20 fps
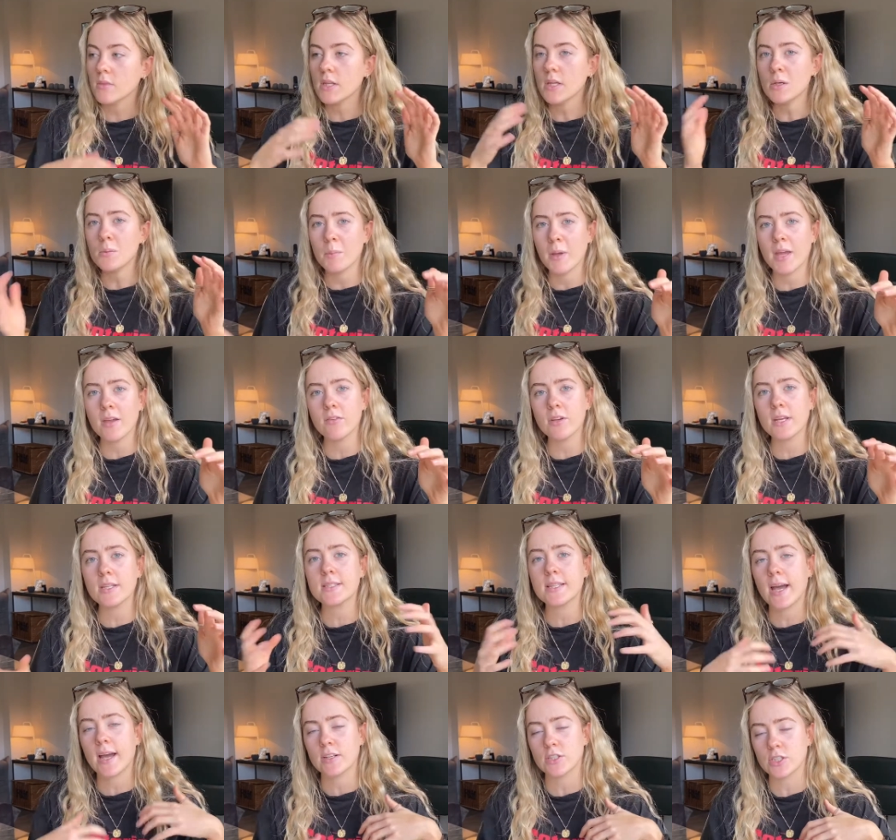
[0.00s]
periods,
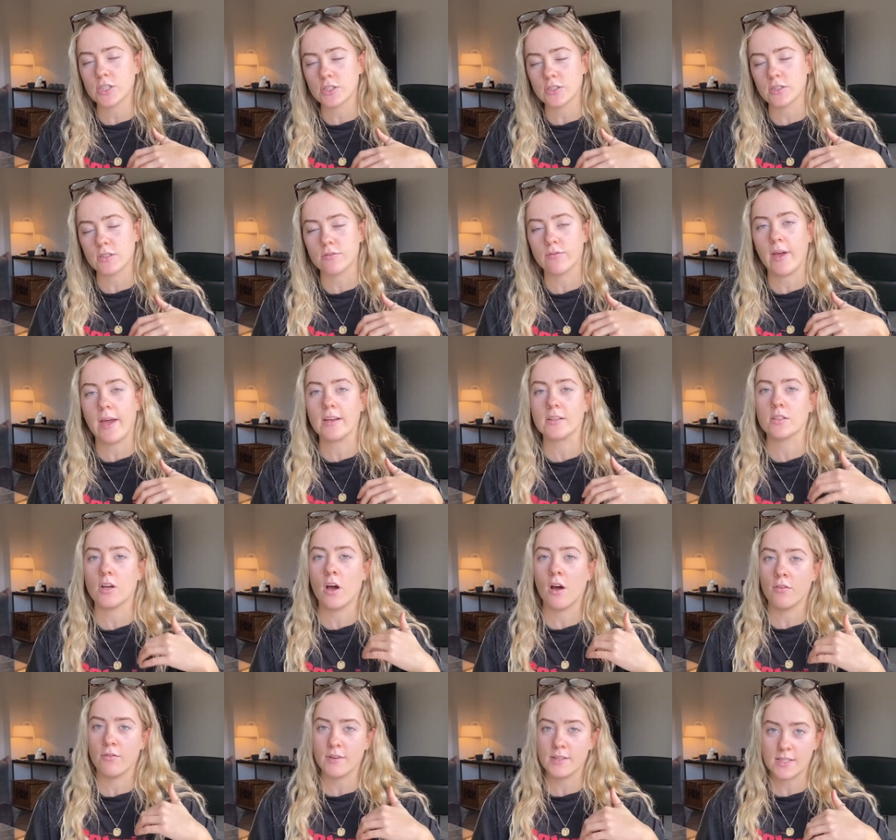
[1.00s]
it actually does affect
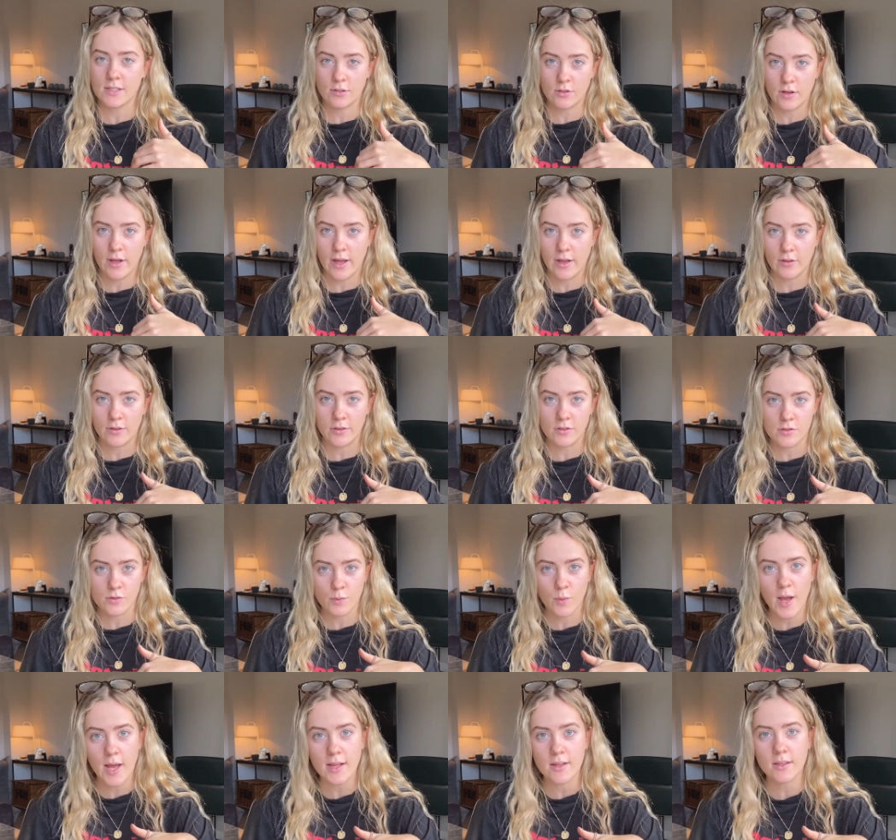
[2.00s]
our physical health as
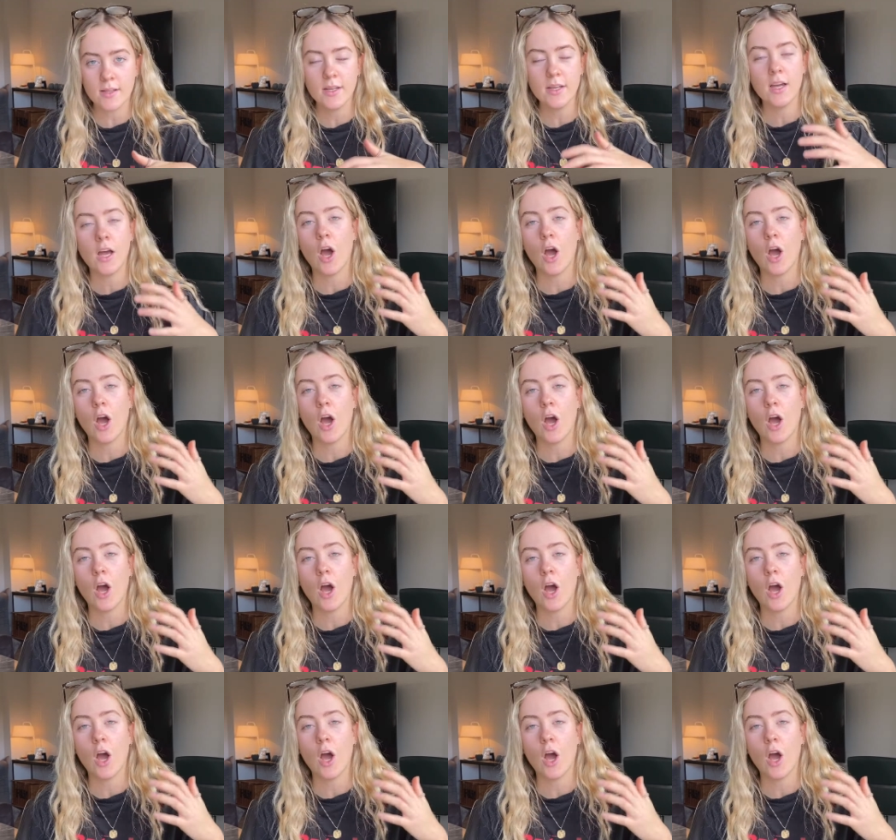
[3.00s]
well.